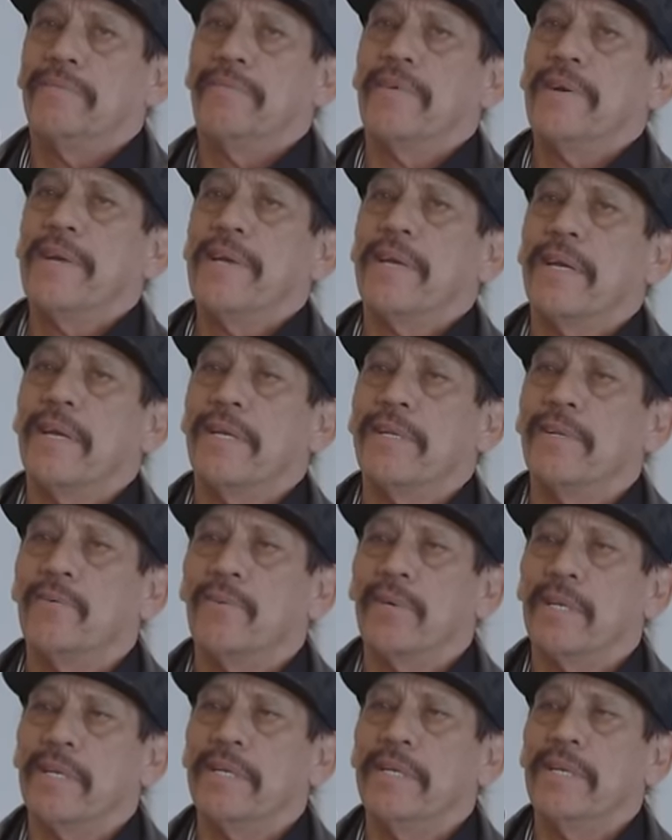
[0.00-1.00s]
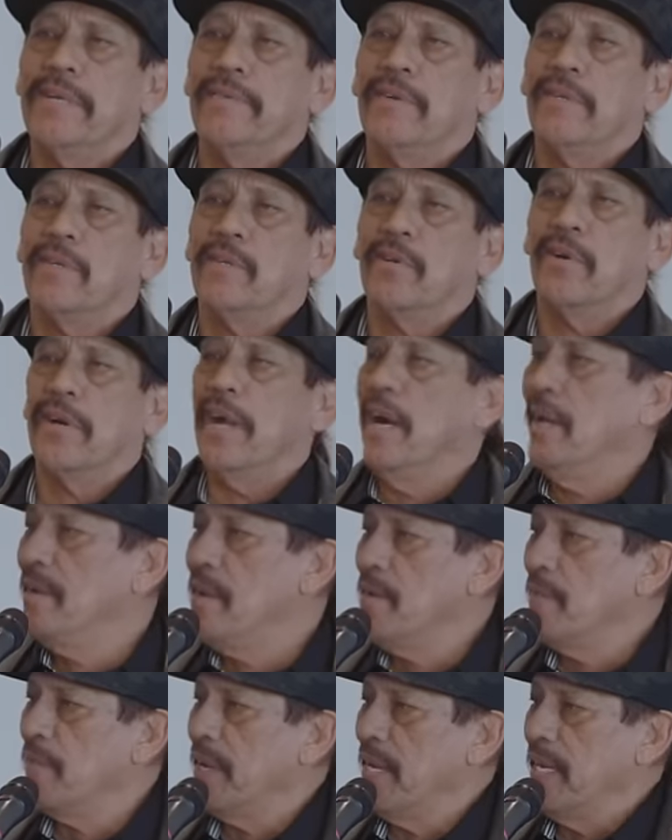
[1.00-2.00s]
Frank, how do you work an inventory? I'll
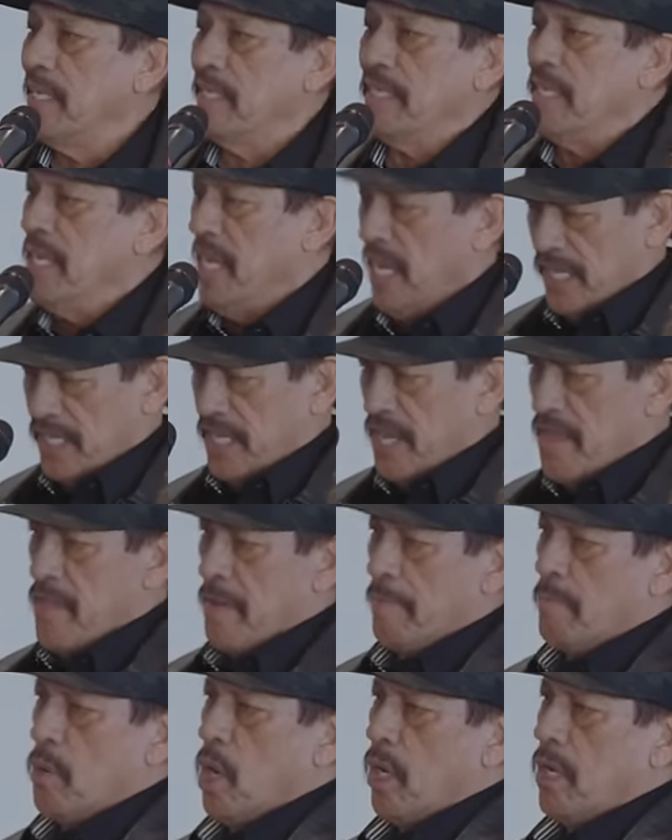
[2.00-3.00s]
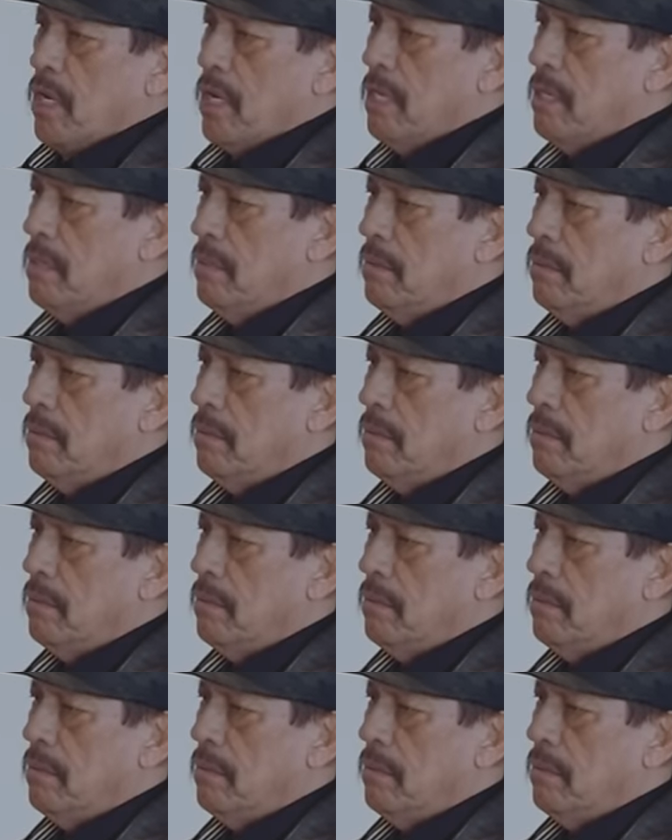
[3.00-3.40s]
never forget. He says, it's in the book.